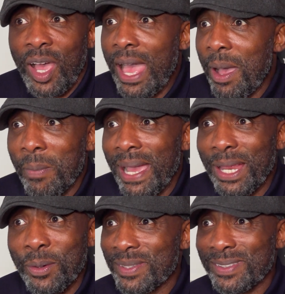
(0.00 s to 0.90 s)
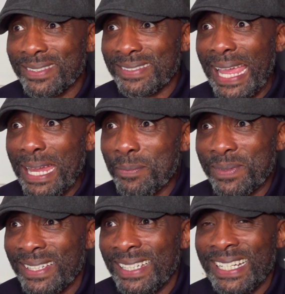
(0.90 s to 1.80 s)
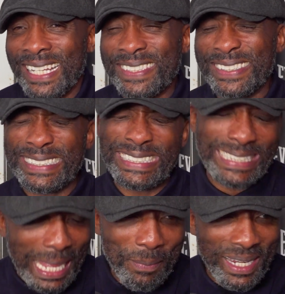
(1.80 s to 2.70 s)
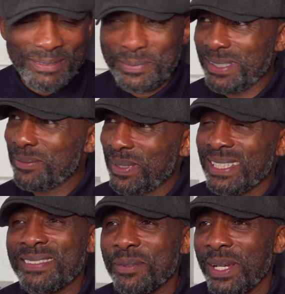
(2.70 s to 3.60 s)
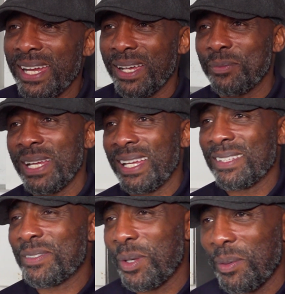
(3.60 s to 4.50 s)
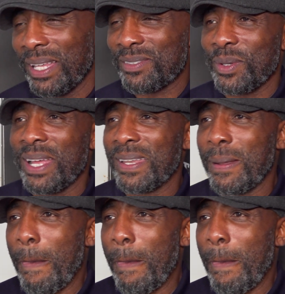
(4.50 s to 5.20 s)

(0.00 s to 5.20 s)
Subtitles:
I almost escaped. I thought, damn it! But listen, we're here. Let's do it, Andy.